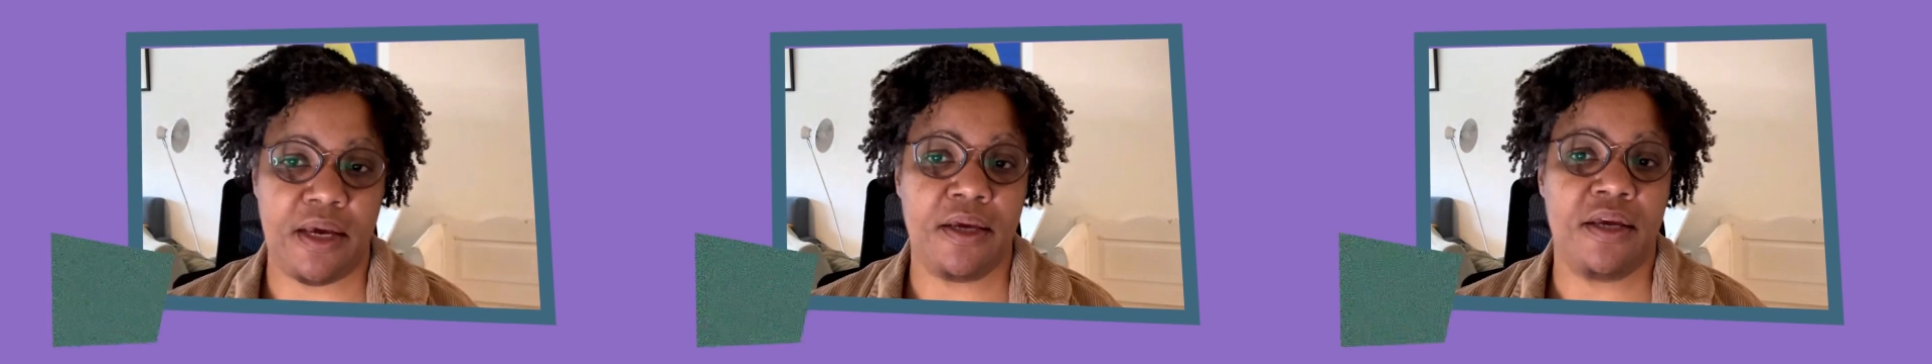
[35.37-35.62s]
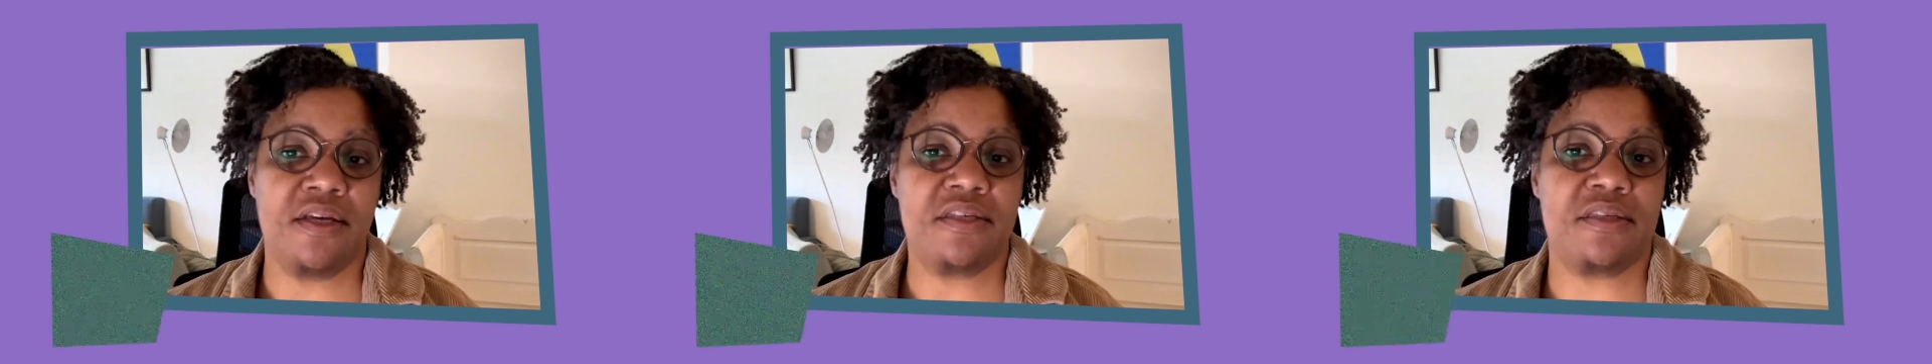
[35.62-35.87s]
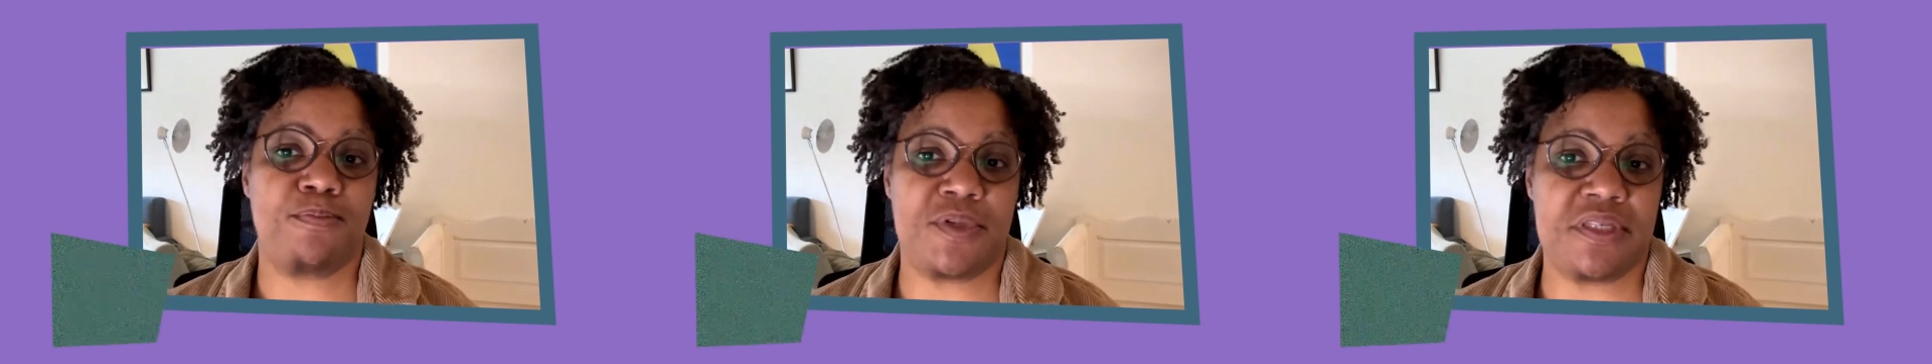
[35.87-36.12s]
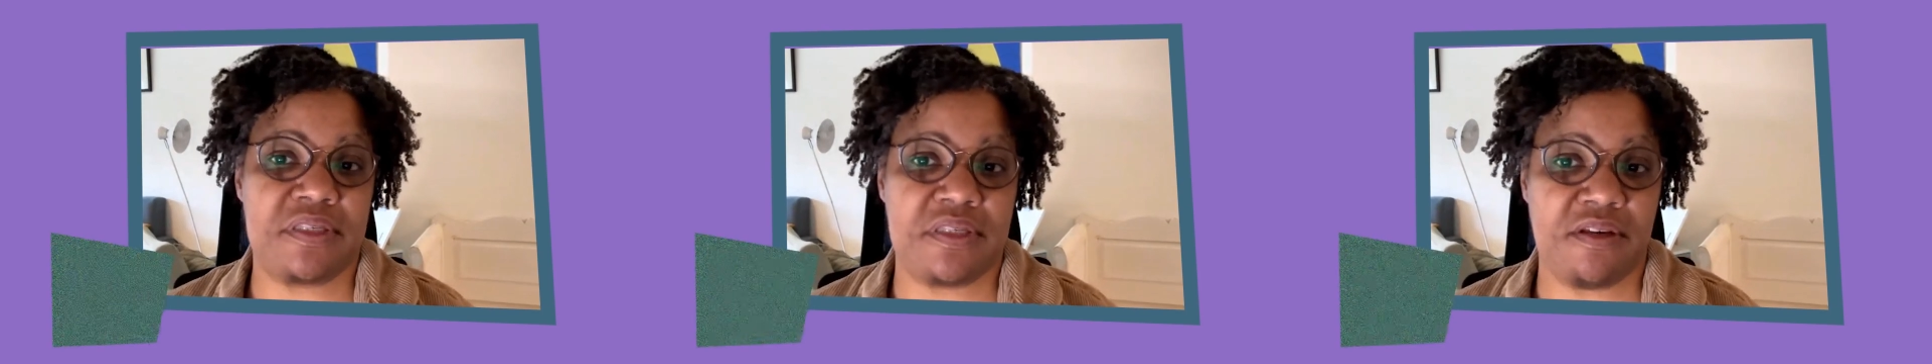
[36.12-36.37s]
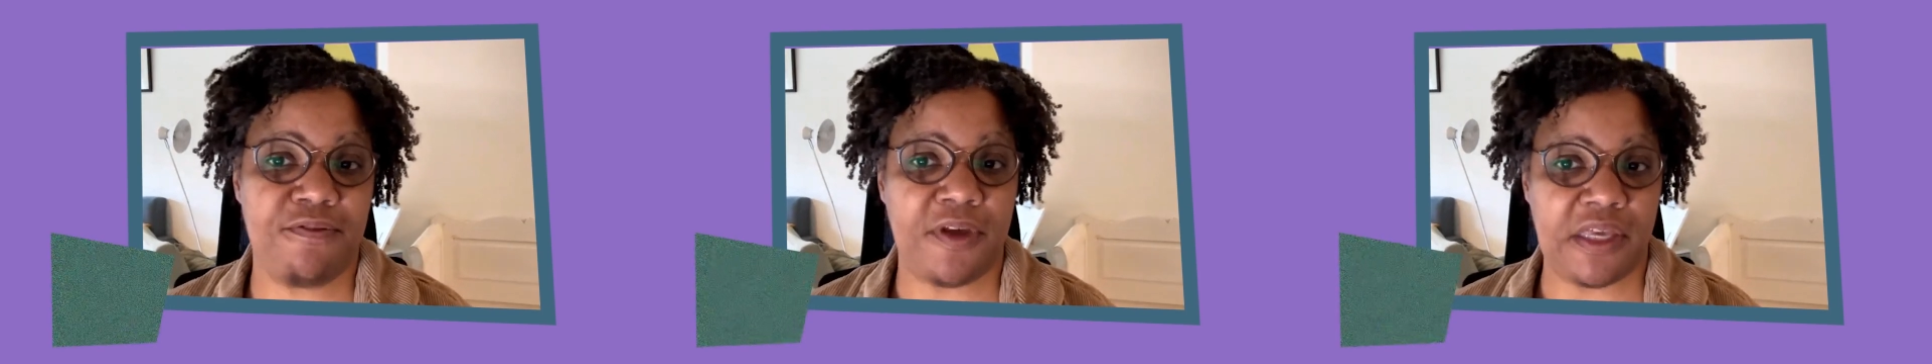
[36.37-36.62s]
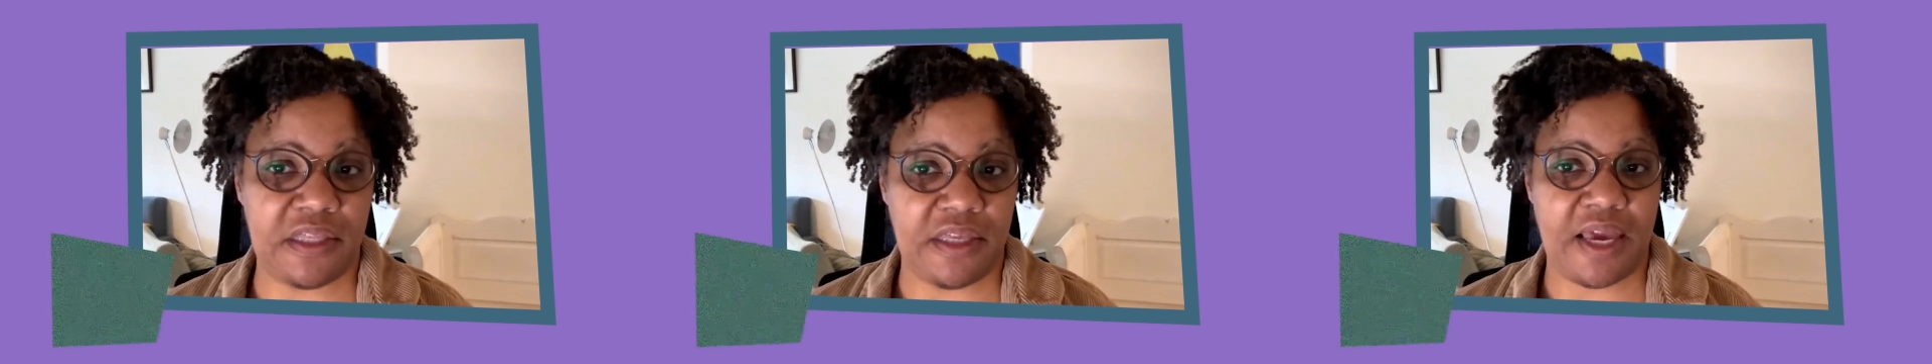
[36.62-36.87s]

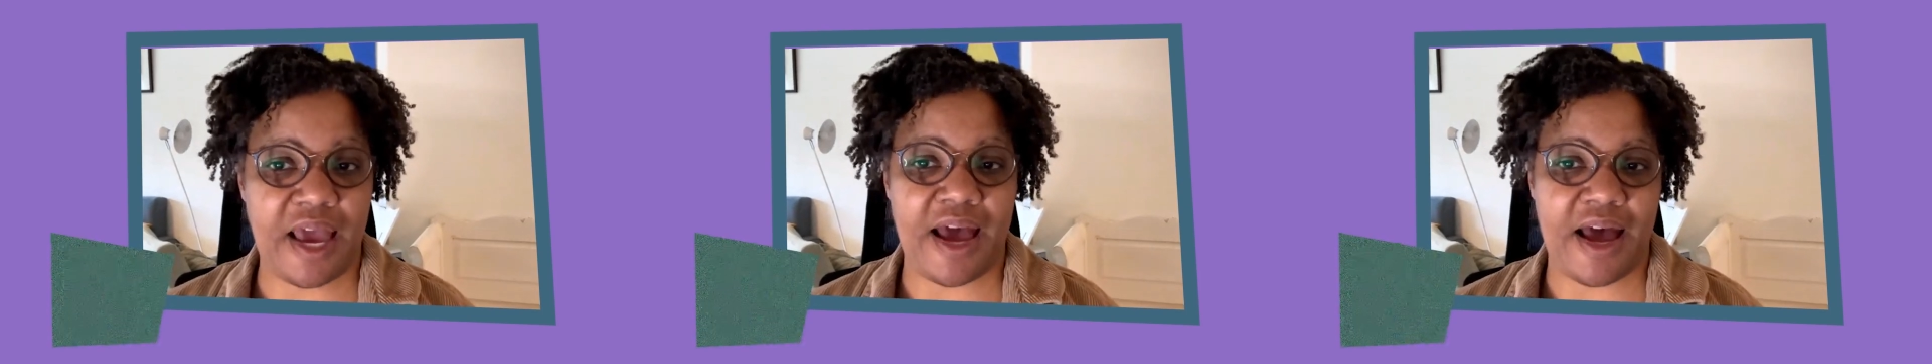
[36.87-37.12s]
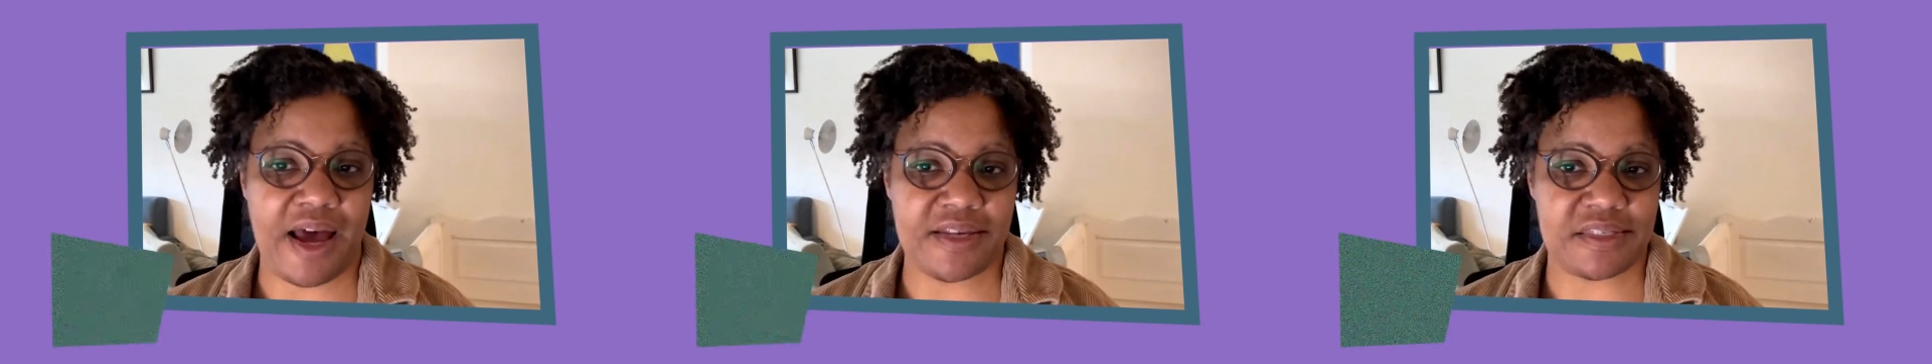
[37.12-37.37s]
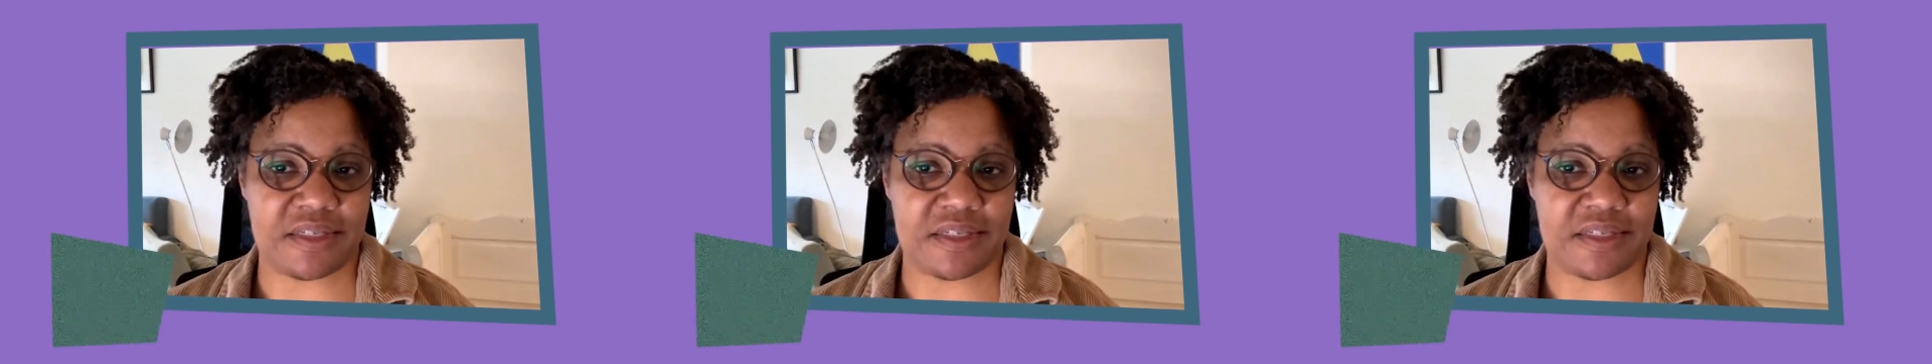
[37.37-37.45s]
specifically ask